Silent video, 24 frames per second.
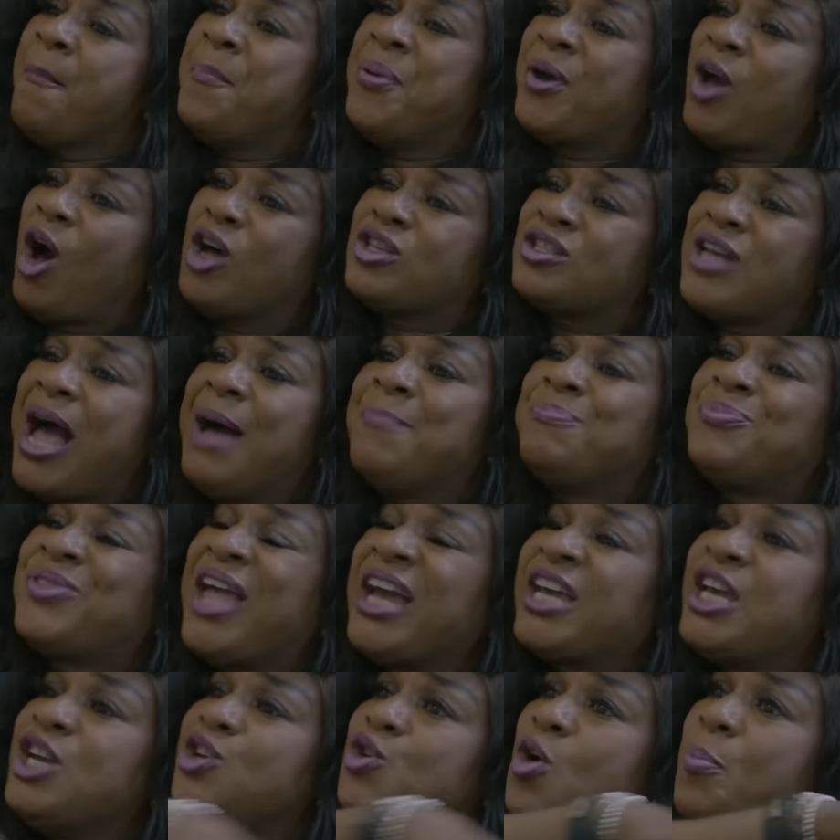Because I'm
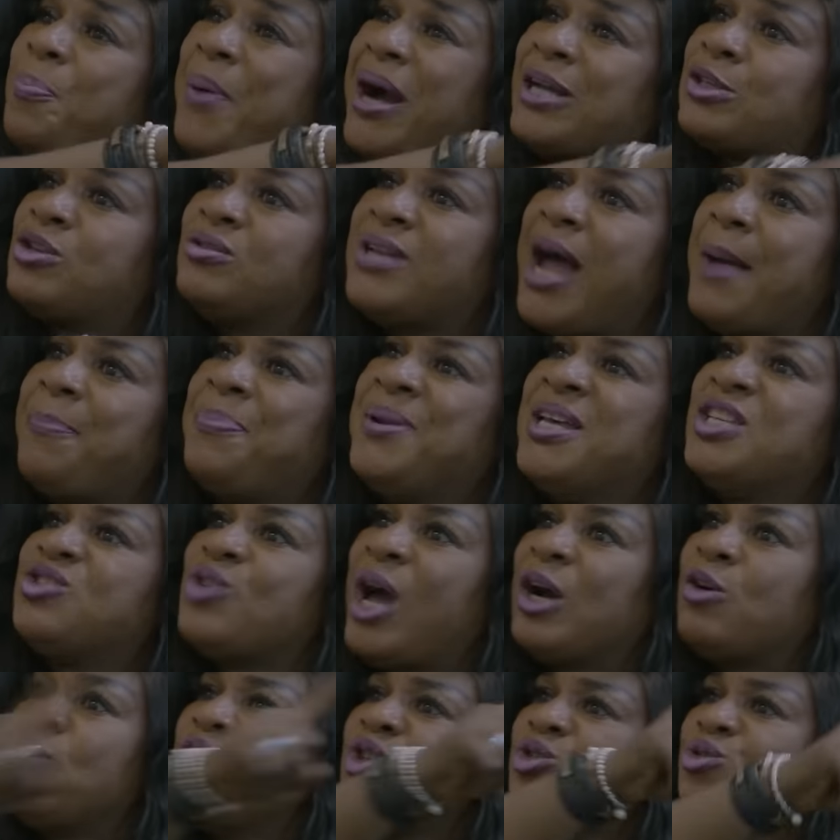taking you back to that place.
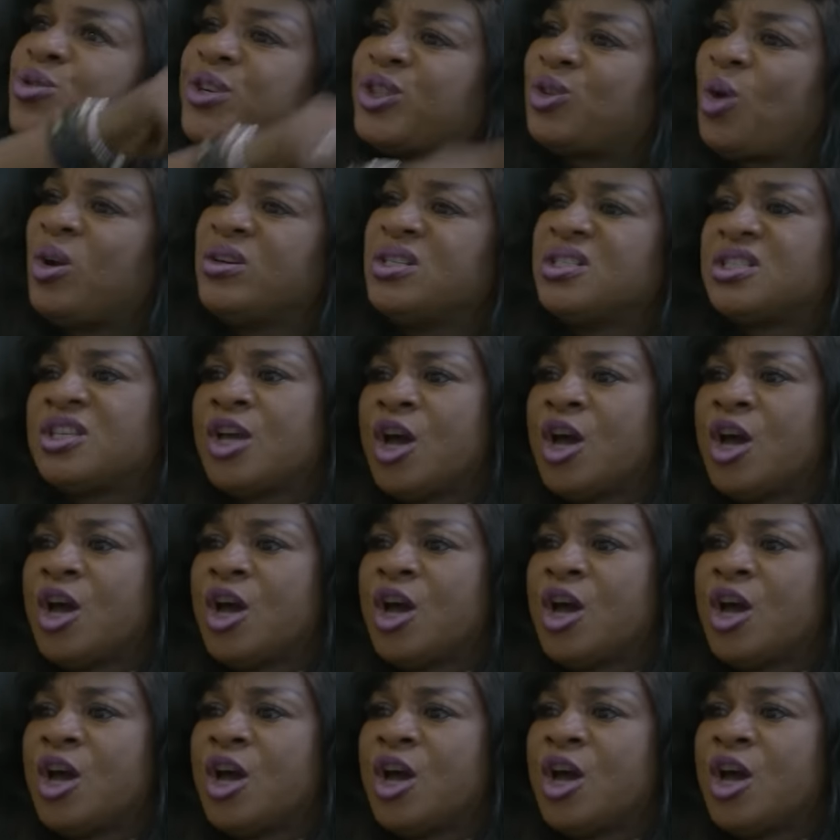You are going to return it.